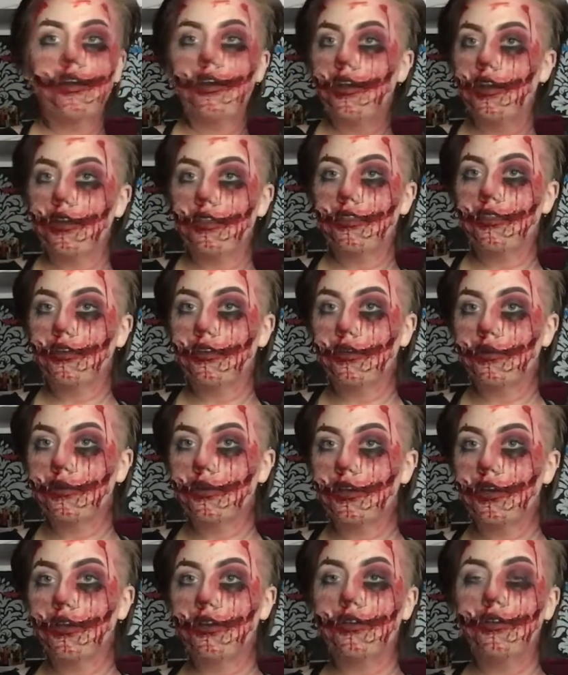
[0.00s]
I think I'm
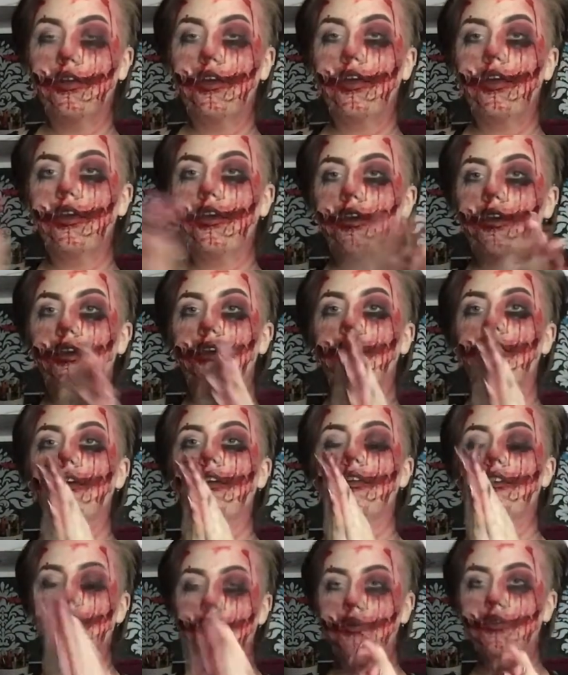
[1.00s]
go.
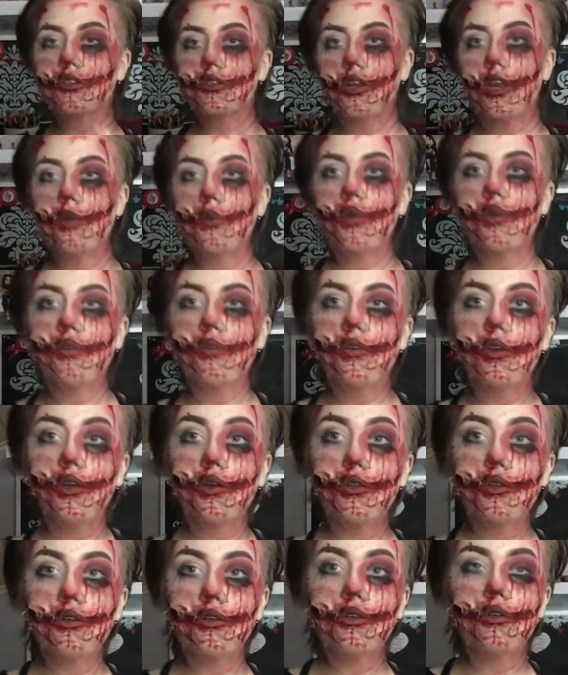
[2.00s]
Subscribe if
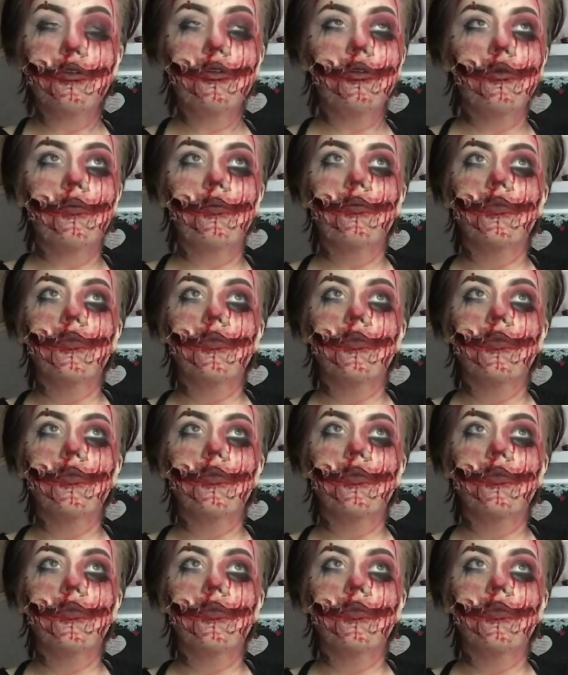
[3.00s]
you're new,